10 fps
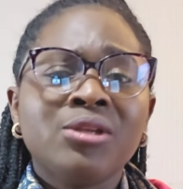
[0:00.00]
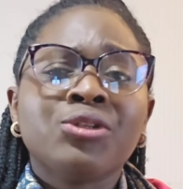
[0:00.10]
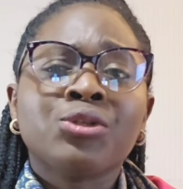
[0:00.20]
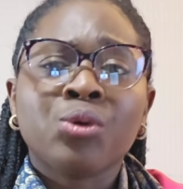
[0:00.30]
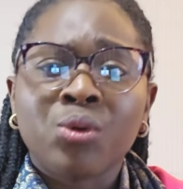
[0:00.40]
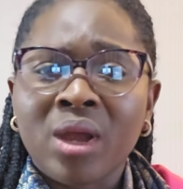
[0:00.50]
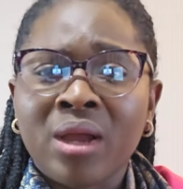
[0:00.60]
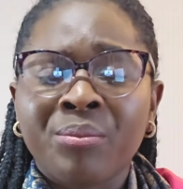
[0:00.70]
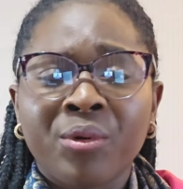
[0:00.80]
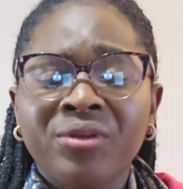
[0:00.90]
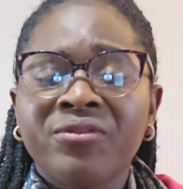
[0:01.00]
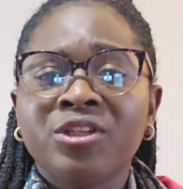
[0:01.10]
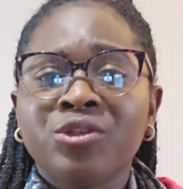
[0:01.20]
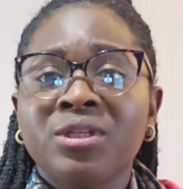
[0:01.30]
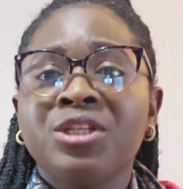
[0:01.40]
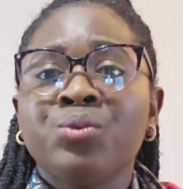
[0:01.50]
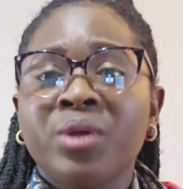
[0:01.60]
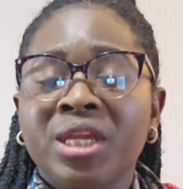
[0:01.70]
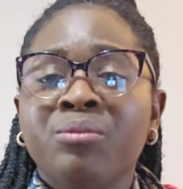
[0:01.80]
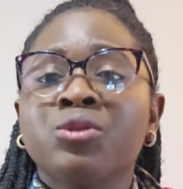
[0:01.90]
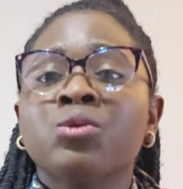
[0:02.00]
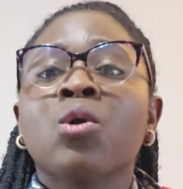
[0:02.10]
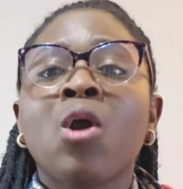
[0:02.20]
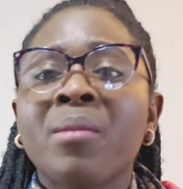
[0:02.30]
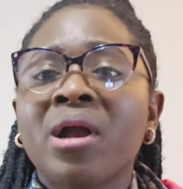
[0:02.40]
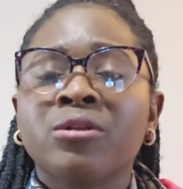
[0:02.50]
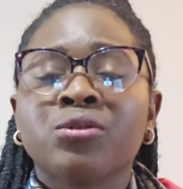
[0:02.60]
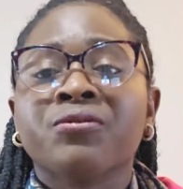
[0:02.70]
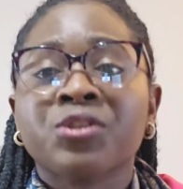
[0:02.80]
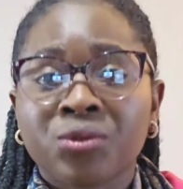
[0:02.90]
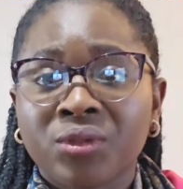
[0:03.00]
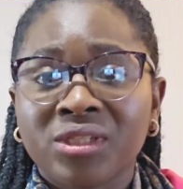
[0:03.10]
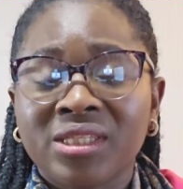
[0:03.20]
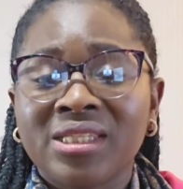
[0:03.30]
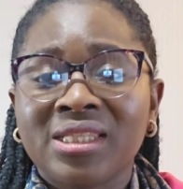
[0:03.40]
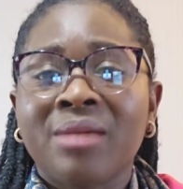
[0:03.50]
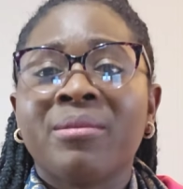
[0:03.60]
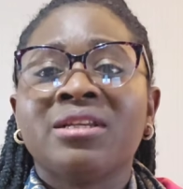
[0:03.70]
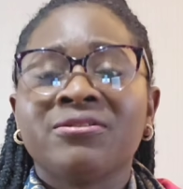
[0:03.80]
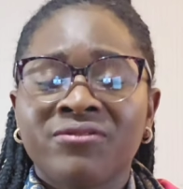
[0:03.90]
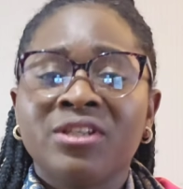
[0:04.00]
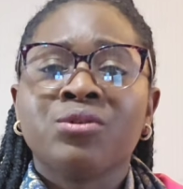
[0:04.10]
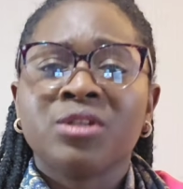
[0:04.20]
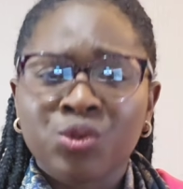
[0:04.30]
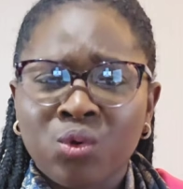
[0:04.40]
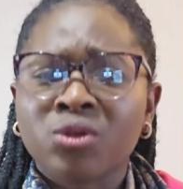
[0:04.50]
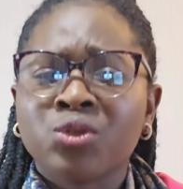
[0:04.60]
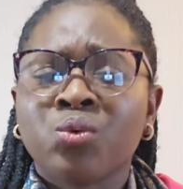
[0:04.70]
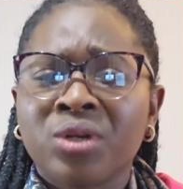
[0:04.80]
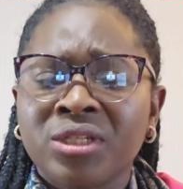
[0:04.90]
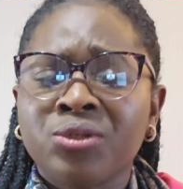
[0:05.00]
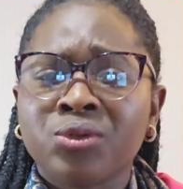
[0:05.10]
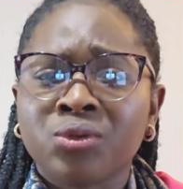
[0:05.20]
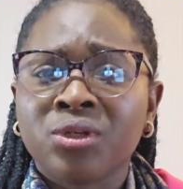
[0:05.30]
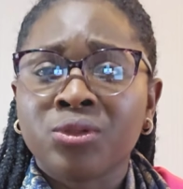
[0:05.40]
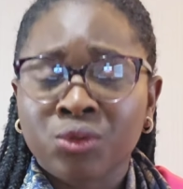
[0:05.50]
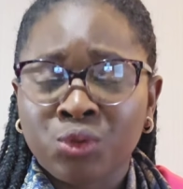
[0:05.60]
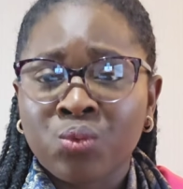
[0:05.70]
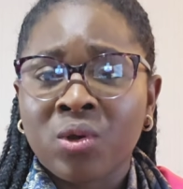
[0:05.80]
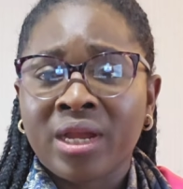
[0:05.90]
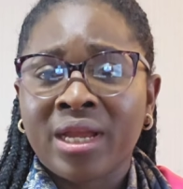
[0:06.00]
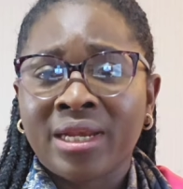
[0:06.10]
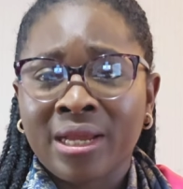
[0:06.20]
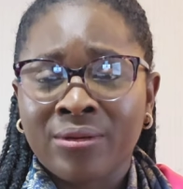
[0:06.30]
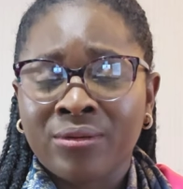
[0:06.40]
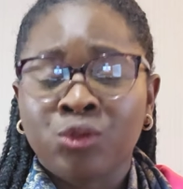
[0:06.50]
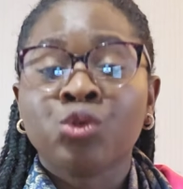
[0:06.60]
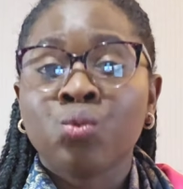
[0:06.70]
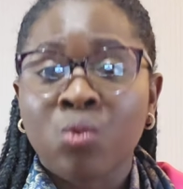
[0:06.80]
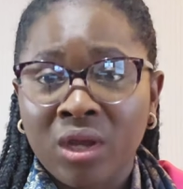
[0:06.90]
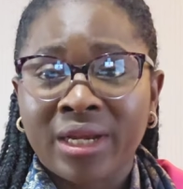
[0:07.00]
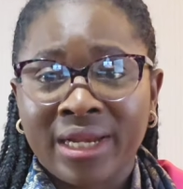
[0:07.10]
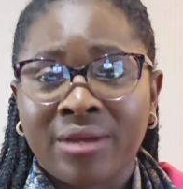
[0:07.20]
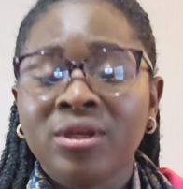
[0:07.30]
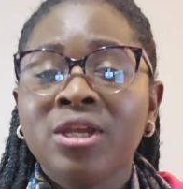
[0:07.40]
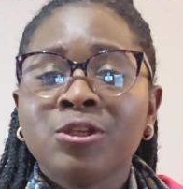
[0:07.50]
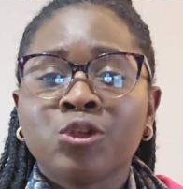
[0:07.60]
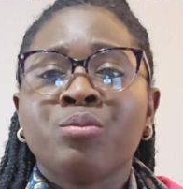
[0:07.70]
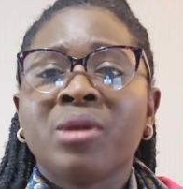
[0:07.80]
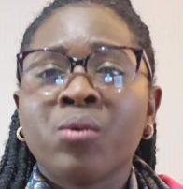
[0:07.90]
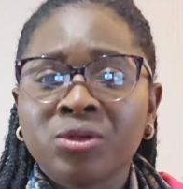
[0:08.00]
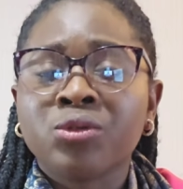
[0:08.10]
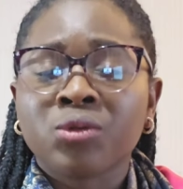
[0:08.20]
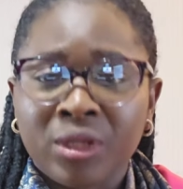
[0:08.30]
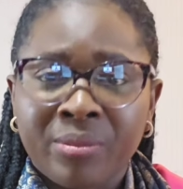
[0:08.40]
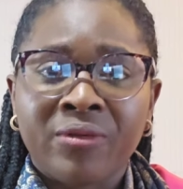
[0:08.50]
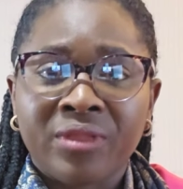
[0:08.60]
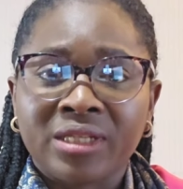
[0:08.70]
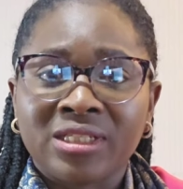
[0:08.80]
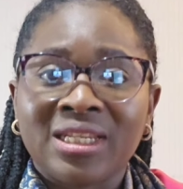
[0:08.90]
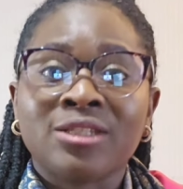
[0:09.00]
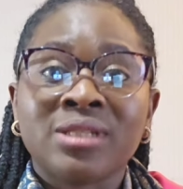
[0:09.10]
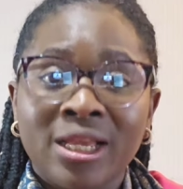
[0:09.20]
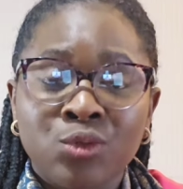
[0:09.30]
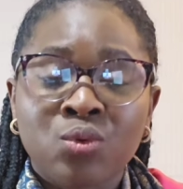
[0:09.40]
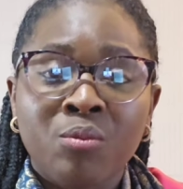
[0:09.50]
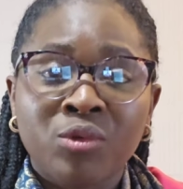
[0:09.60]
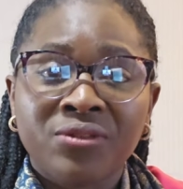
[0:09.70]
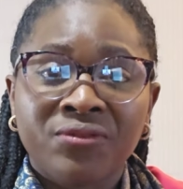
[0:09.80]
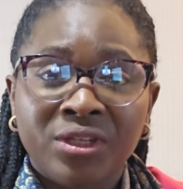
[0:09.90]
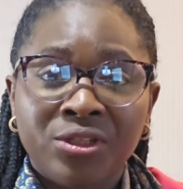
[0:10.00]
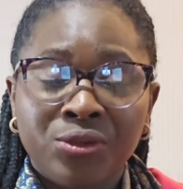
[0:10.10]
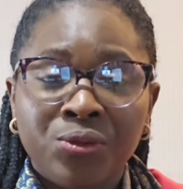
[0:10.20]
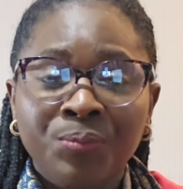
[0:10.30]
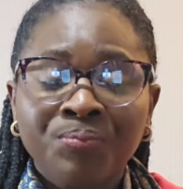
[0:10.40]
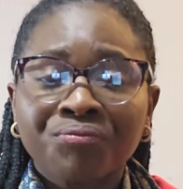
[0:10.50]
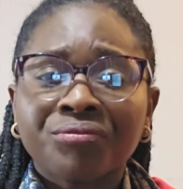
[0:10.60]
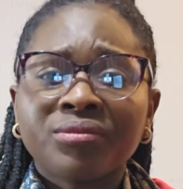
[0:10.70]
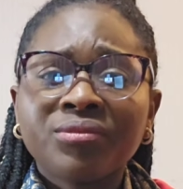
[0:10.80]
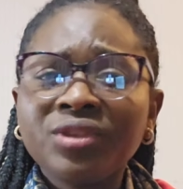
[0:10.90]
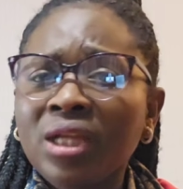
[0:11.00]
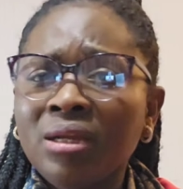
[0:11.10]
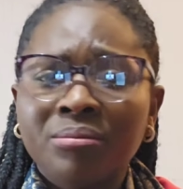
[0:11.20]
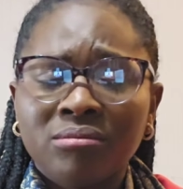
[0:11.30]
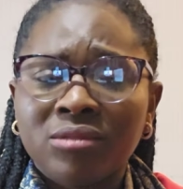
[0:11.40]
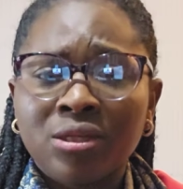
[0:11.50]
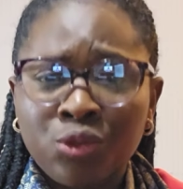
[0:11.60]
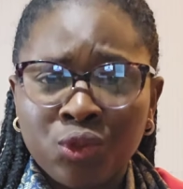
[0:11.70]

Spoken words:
So but eventually you were able to come out of such system, and eventually you also wanted to study social worker now, or social work now. So you might want to talk about that. That's what motivates you to